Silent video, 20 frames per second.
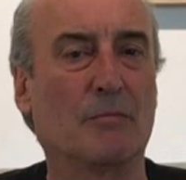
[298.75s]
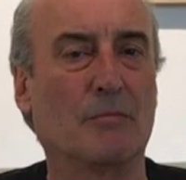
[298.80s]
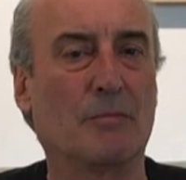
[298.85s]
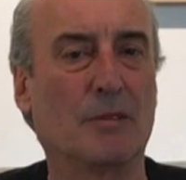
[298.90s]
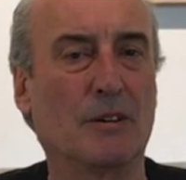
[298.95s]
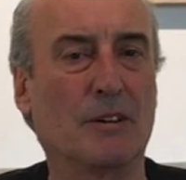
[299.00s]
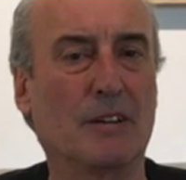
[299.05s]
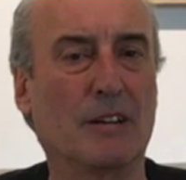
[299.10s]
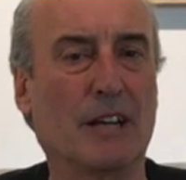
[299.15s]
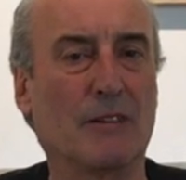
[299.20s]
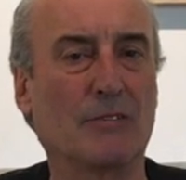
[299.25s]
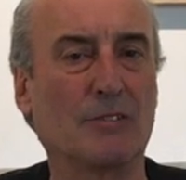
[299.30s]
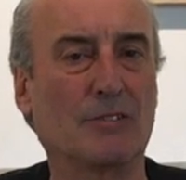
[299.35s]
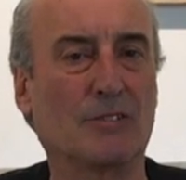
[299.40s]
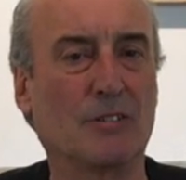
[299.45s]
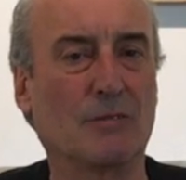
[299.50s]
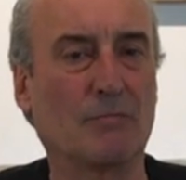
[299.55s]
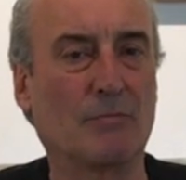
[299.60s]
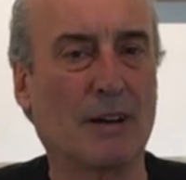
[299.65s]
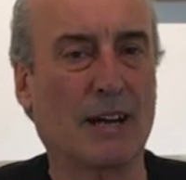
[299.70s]
But if it's
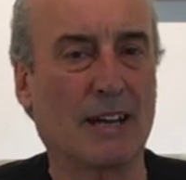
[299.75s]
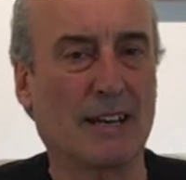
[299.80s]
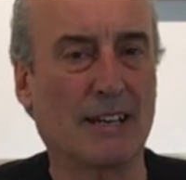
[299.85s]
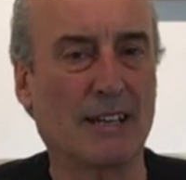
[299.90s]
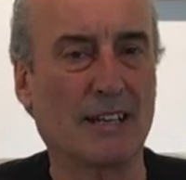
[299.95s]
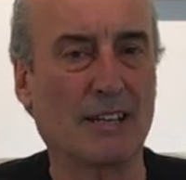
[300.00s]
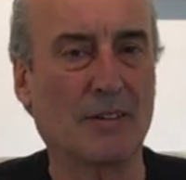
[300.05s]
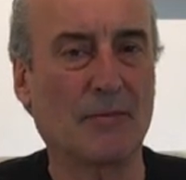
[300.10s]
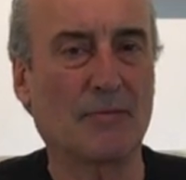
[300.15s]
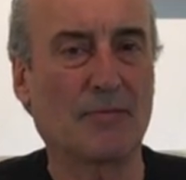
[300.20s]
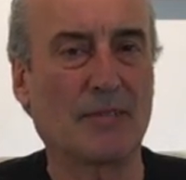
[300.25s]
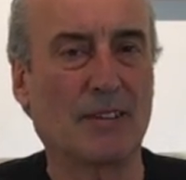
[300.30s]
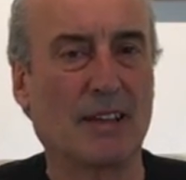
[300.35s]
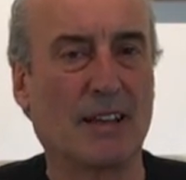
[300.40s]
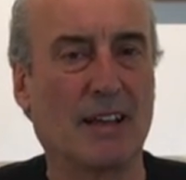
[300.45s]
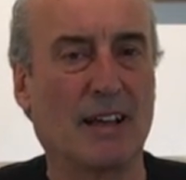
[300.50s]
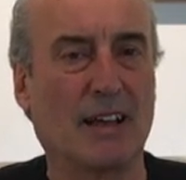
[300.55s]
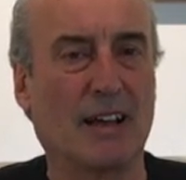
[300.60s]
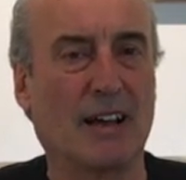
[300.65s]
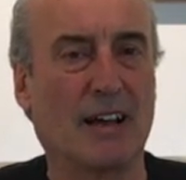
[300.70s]
done badly,
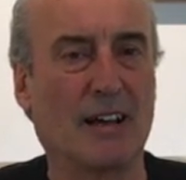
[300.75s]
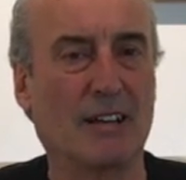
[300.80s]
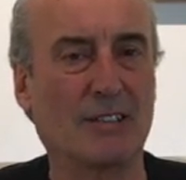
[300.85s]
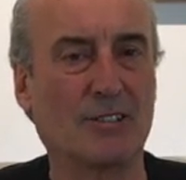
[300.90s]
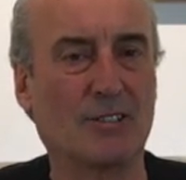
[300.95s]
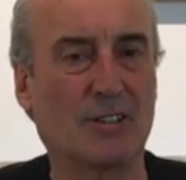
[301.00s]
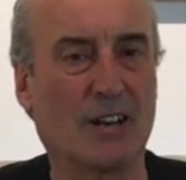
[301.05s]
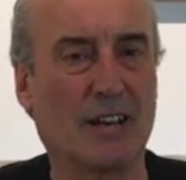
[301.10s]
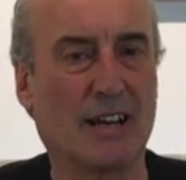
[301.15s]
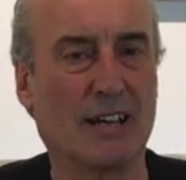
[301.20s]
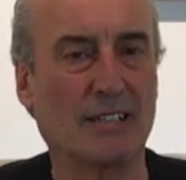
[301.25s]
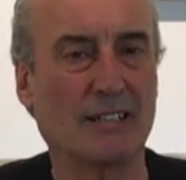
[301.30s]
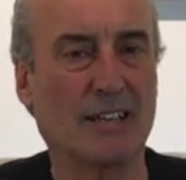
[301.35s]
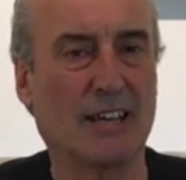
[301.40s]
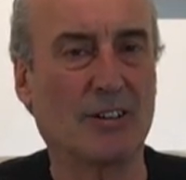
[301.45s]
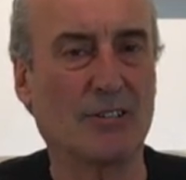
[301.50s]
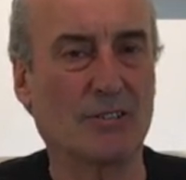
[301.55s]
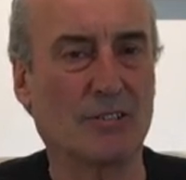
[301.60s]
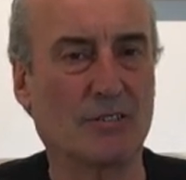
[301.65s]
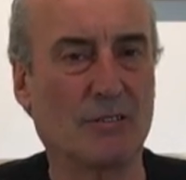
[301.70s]
and to large
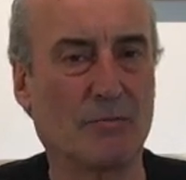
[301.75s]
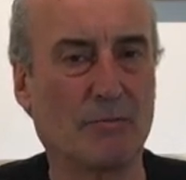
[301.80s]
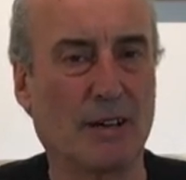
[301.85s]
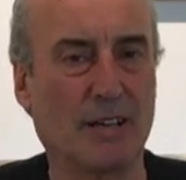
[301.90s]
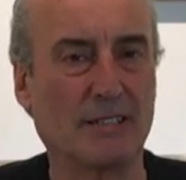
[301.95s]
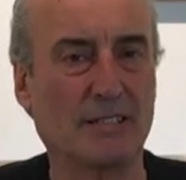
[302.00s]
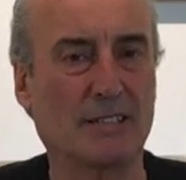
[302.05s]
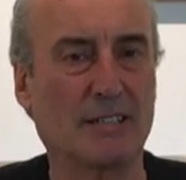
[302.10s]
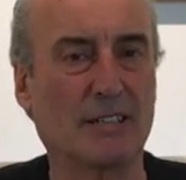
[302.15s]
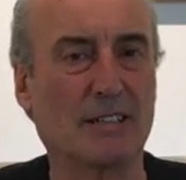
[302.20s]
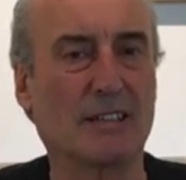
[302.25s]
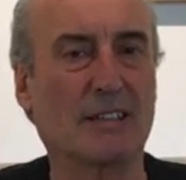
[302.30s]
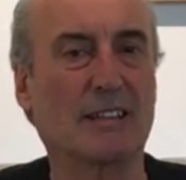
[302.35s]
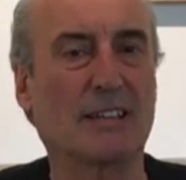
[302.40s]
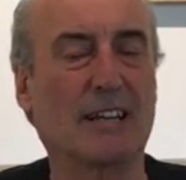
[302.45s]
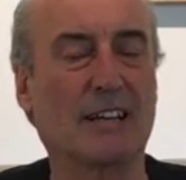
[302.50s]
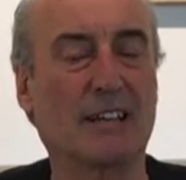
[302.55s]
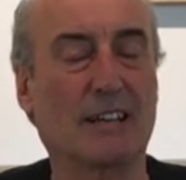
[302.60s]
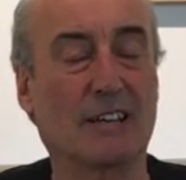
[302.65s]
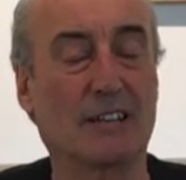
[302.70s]
areas of the painting,
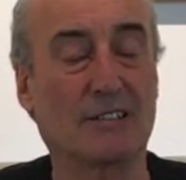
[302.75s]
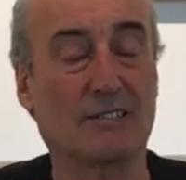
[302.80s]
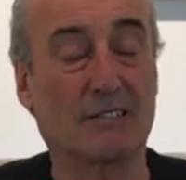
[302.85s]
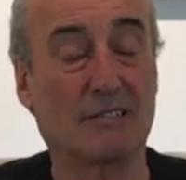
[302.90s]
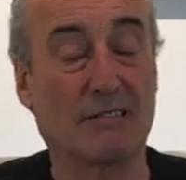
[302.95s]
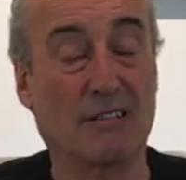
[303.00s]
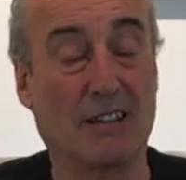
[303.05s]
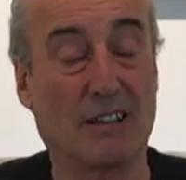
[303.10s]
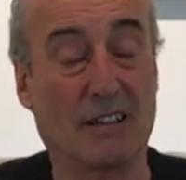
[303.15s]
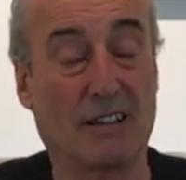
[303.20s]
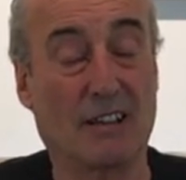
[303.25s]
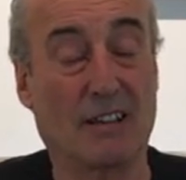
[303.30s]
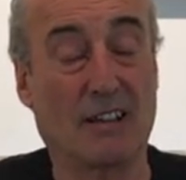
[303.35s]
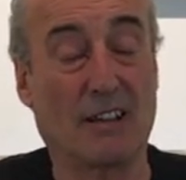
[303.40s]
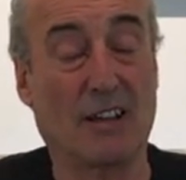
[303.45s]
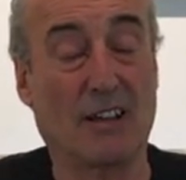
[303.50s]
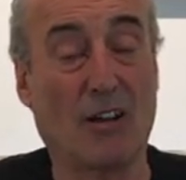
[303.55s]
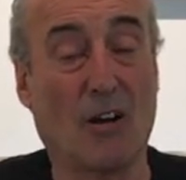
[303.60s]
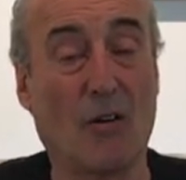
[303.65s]
then it